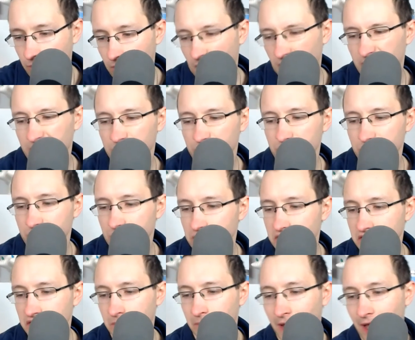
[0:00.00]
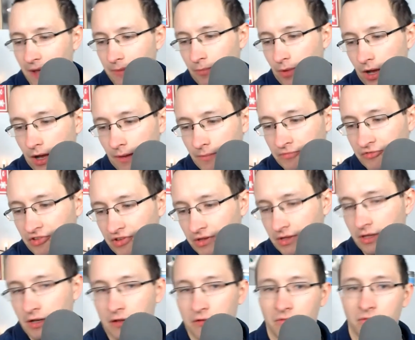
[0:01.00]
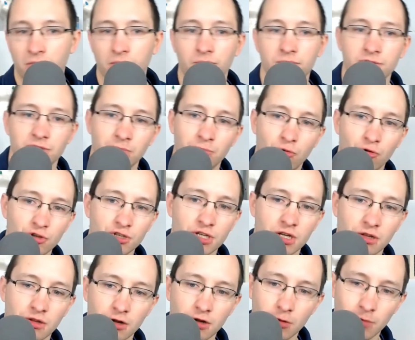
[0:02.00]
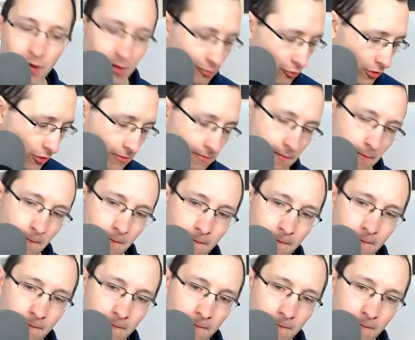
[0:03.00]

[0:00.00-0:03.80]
And then just use the Bad Bob to kind of, to push it a little bit.